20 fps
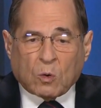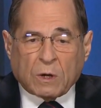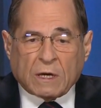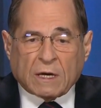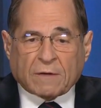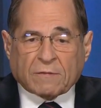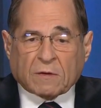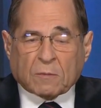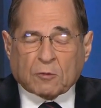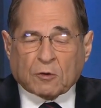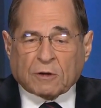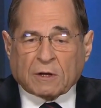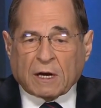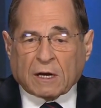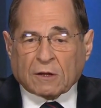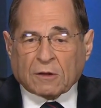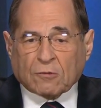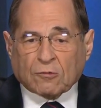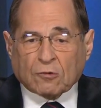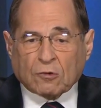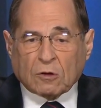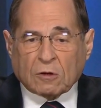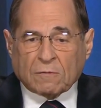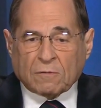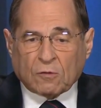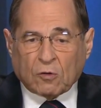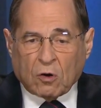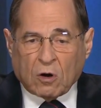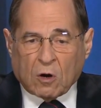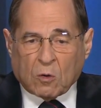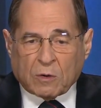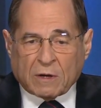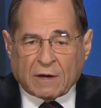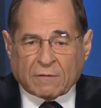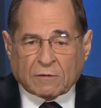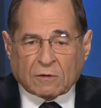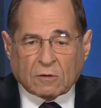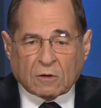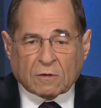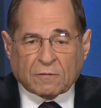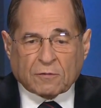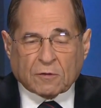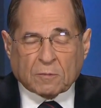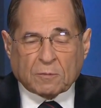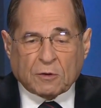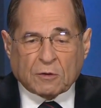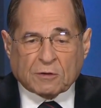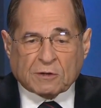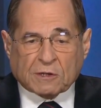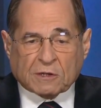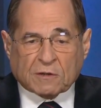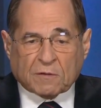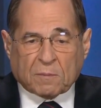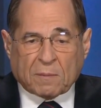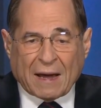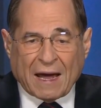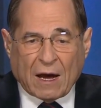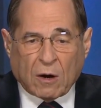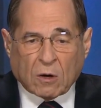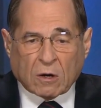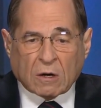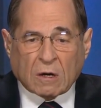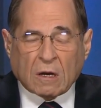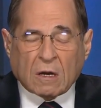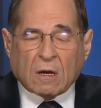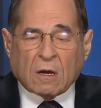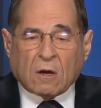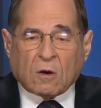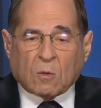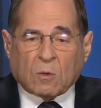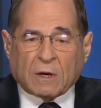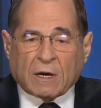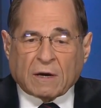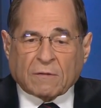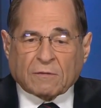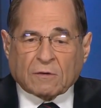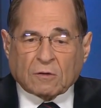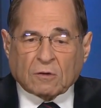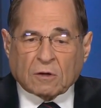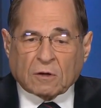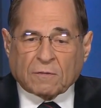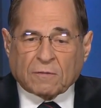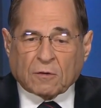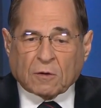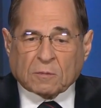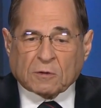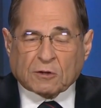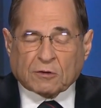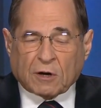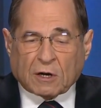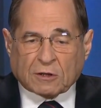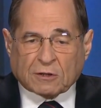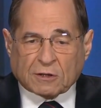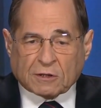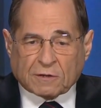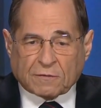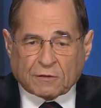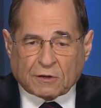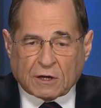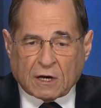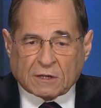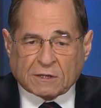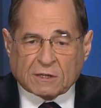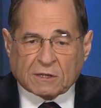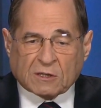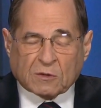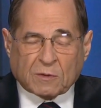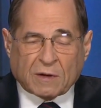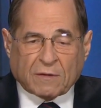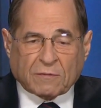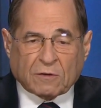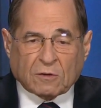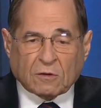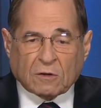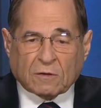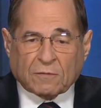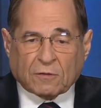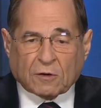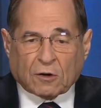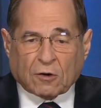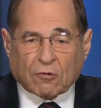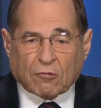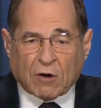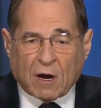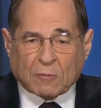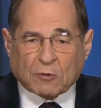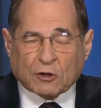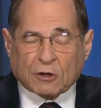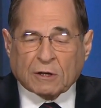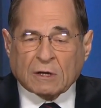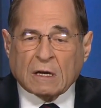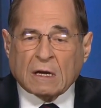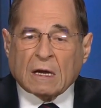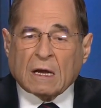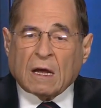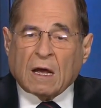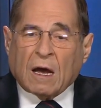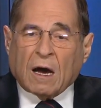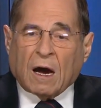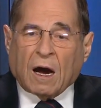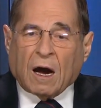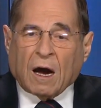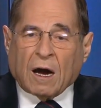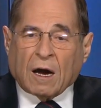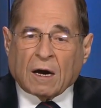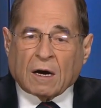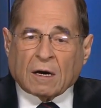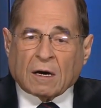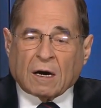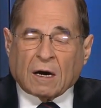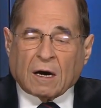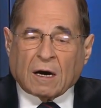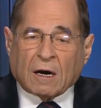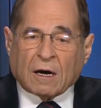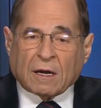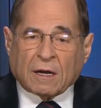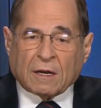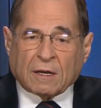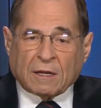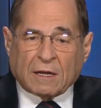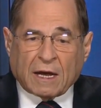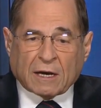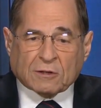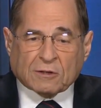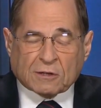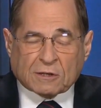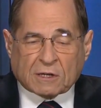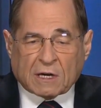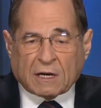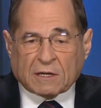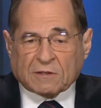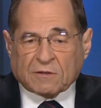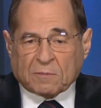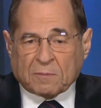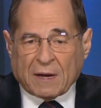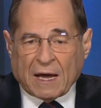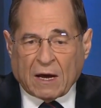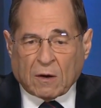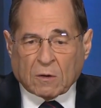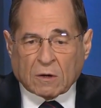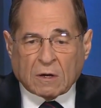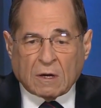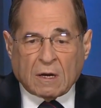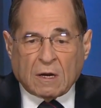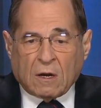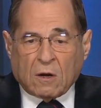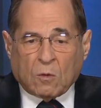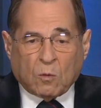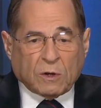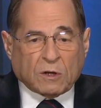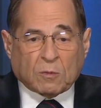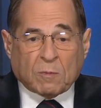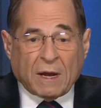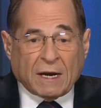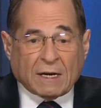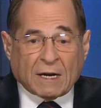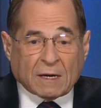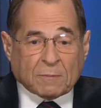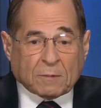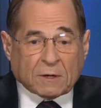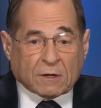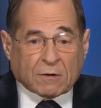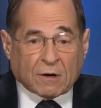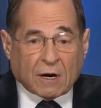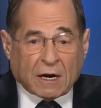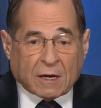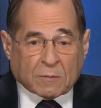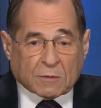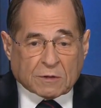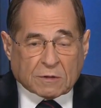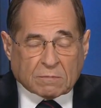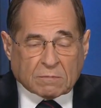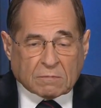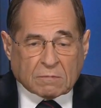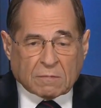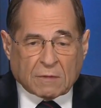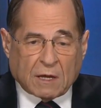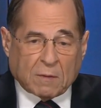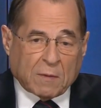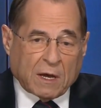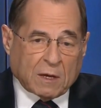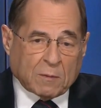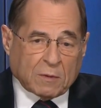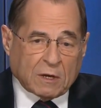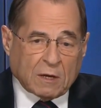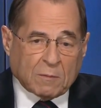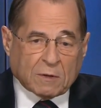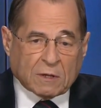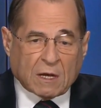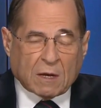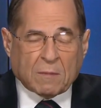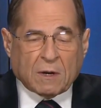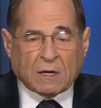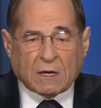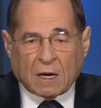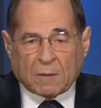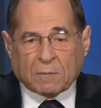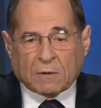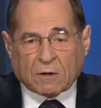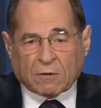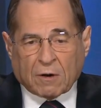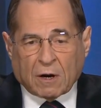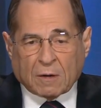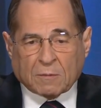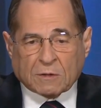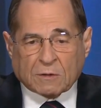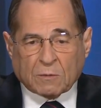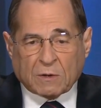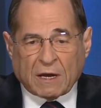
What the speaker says: We have to protect the rule of law. We have to look for abuses of power. We have to look for obstructions of justice. We have to look for corruption in the exercise of power, which may not be crimes. They may be, but they may not be crimes.